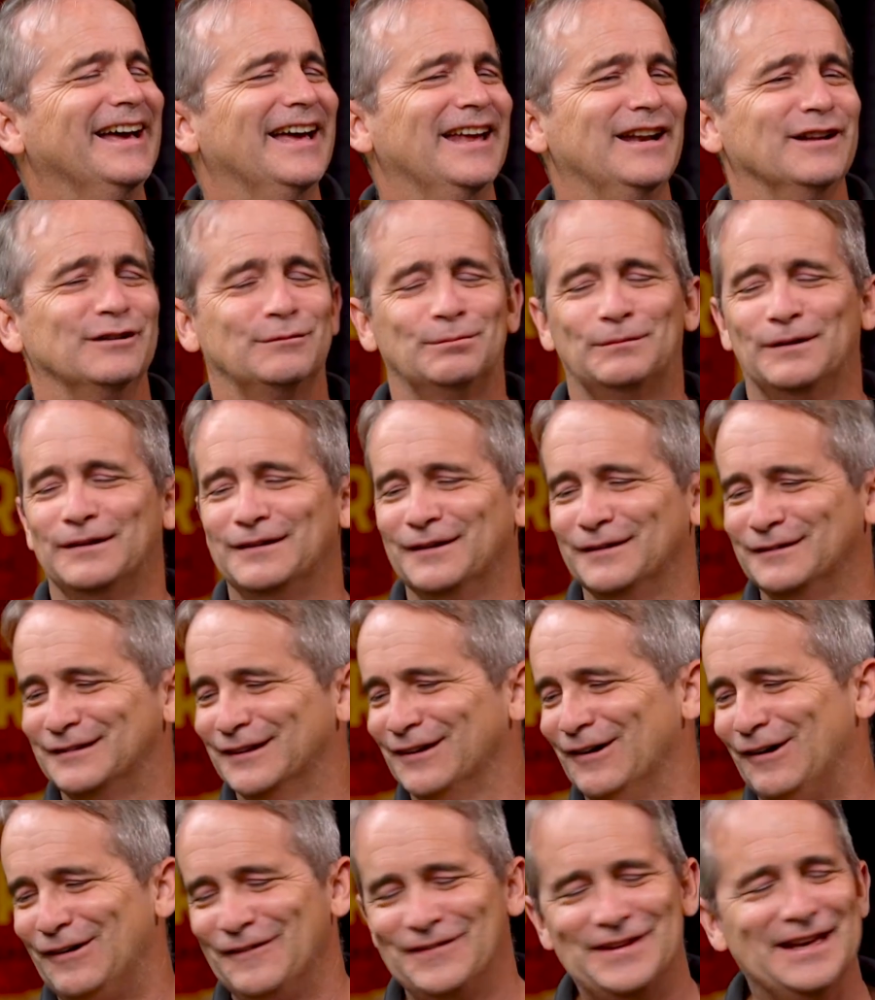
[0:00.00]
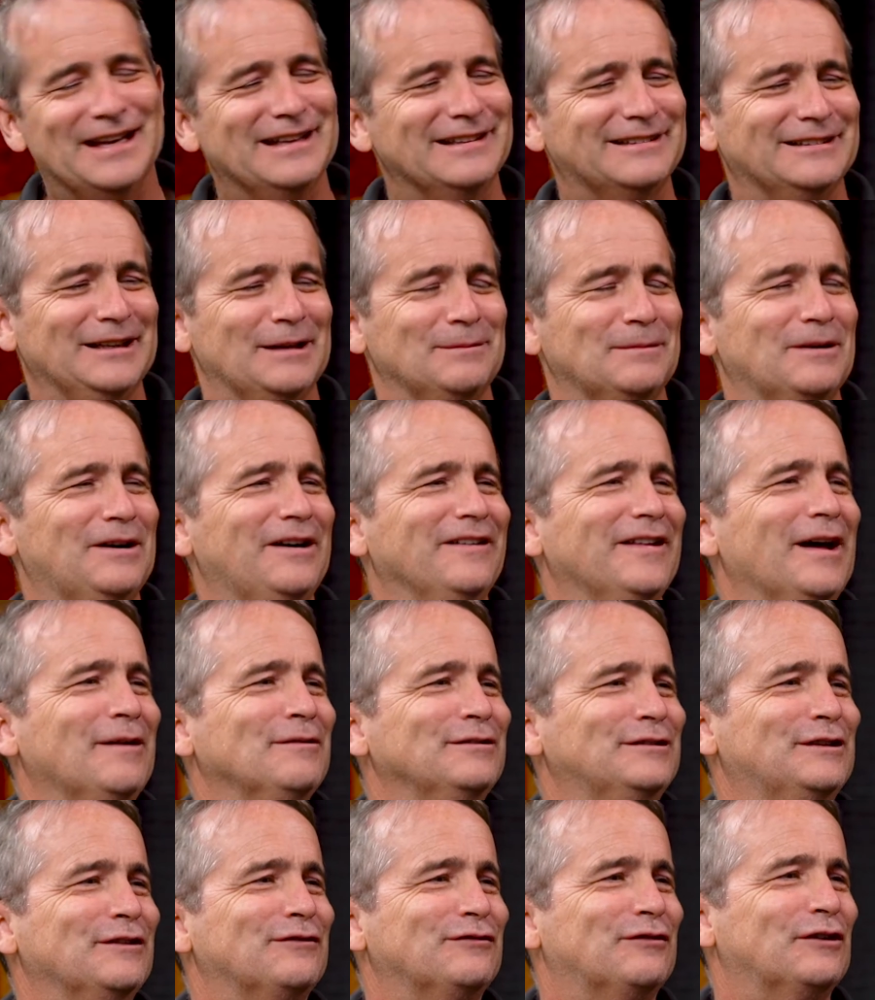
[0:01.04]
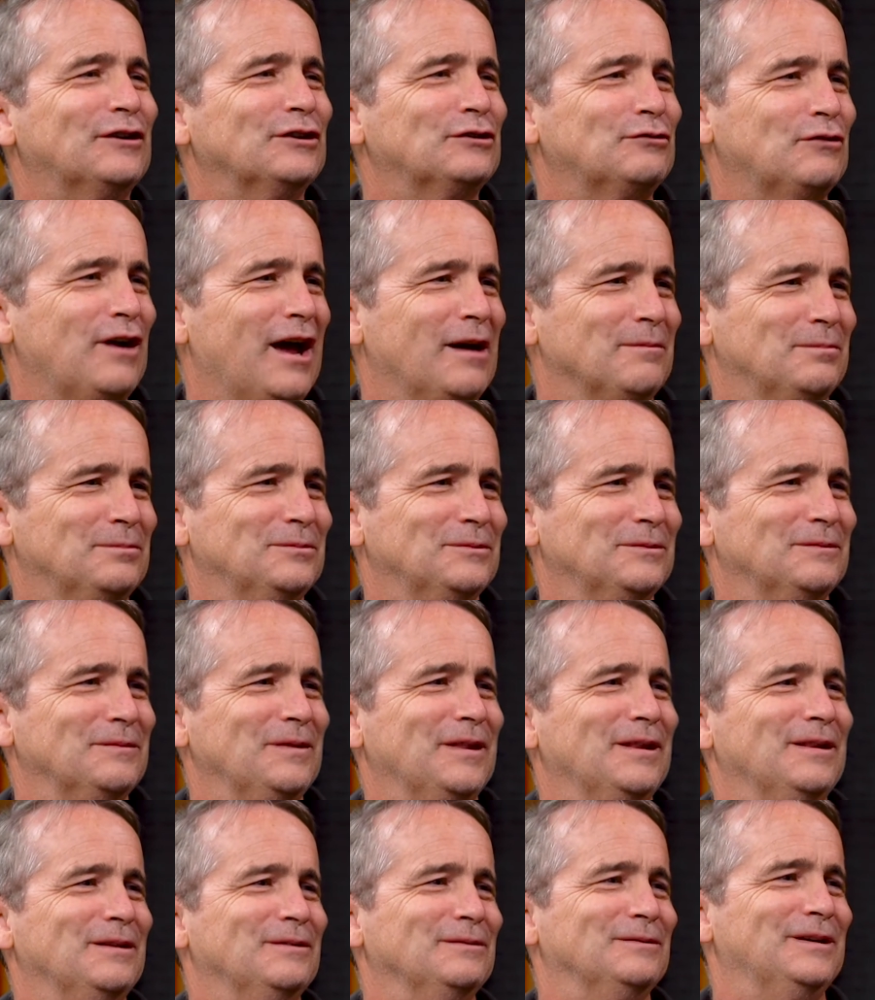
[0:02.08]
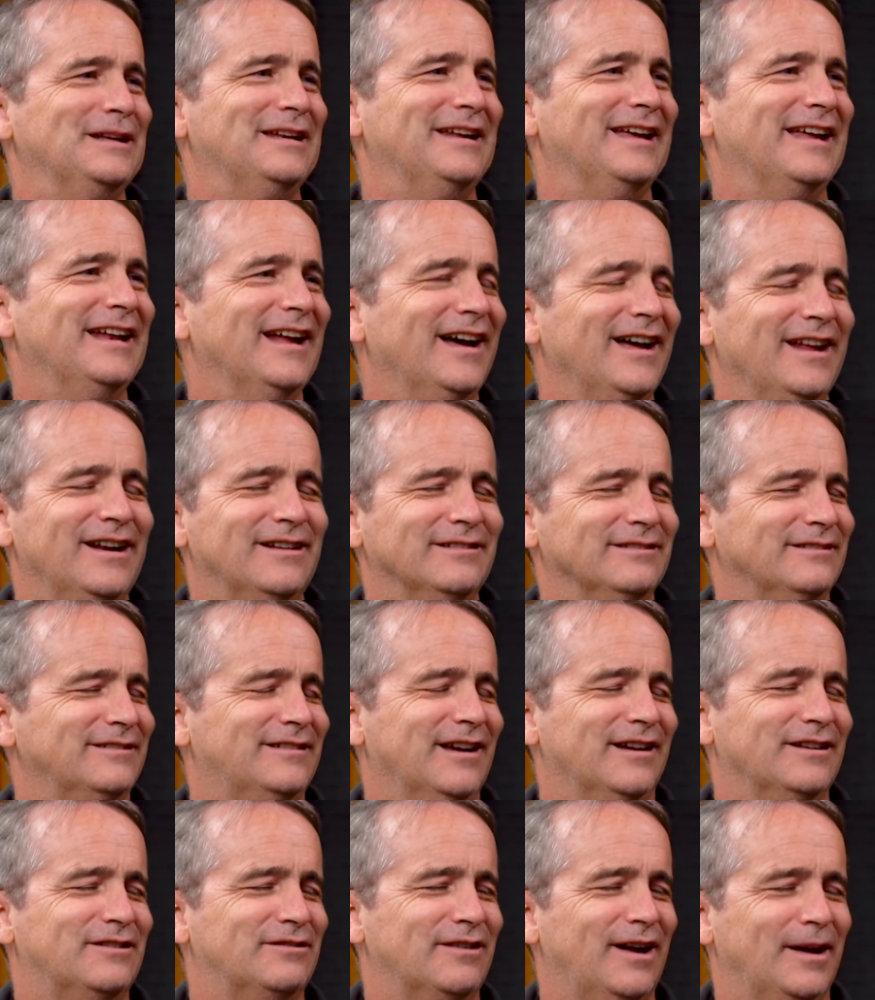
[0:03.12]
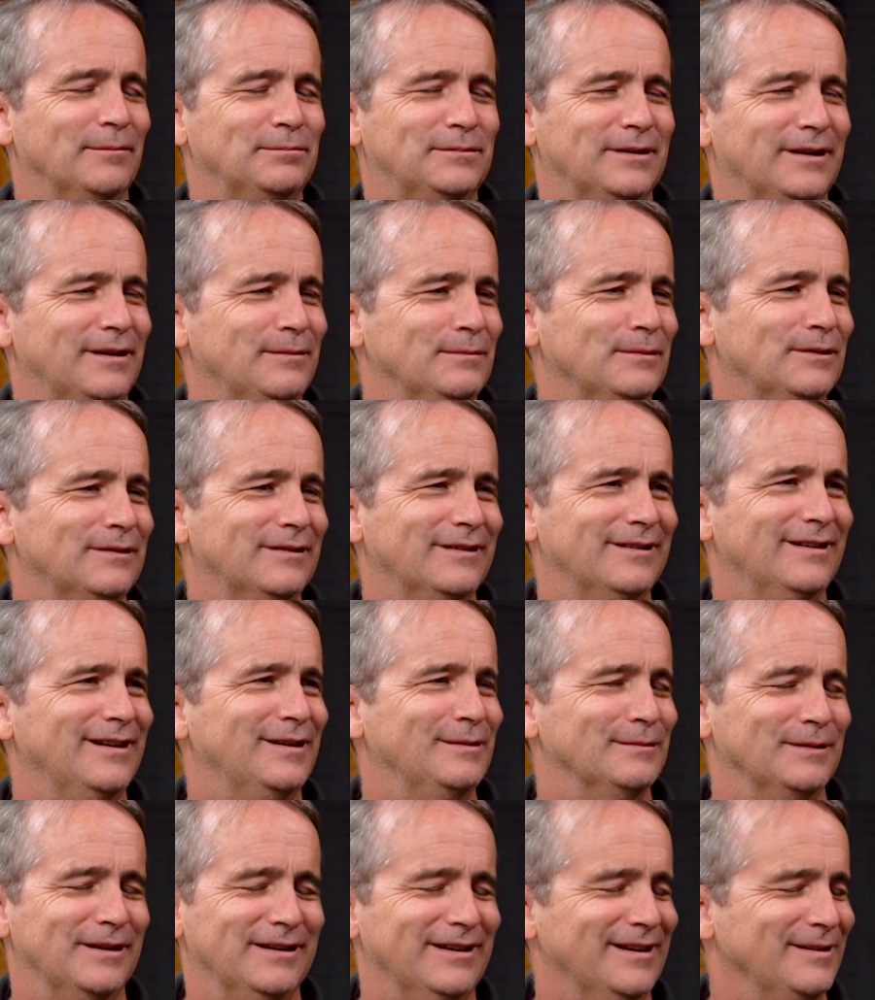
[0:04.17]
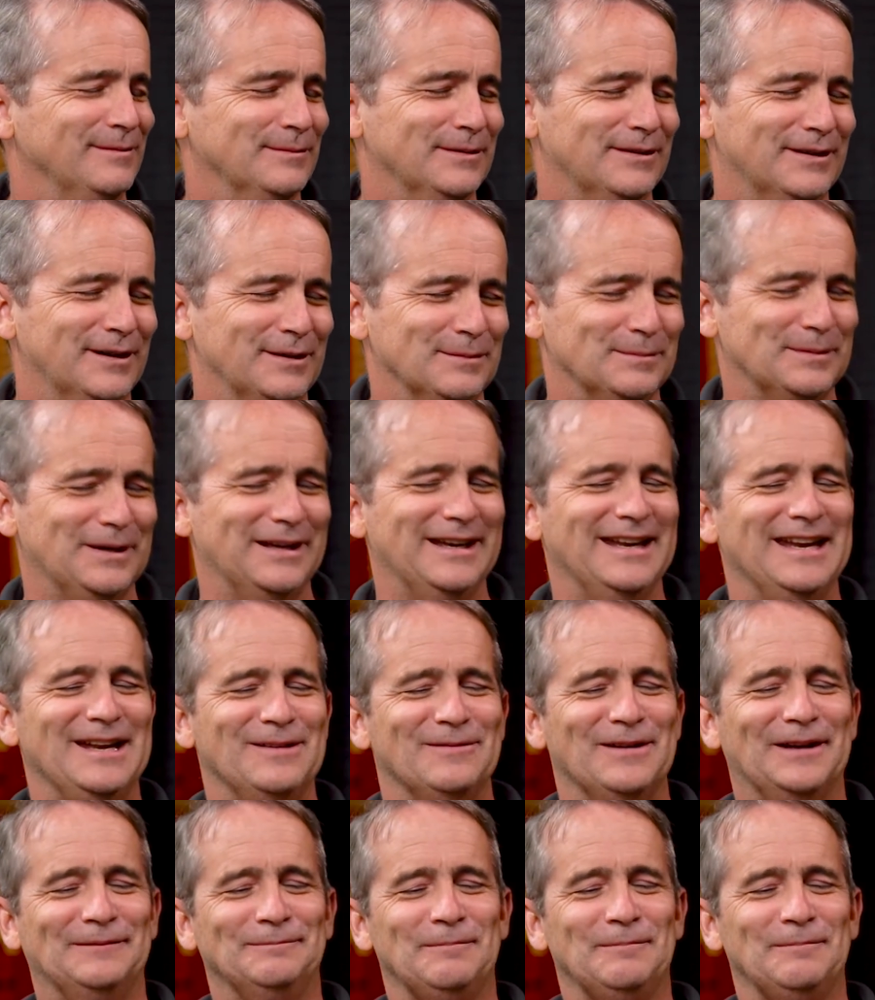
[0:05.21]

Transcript: And it's the whole didn't sleep at all. That was the first wrap we did. I don't touch wraps anymore. But anyway.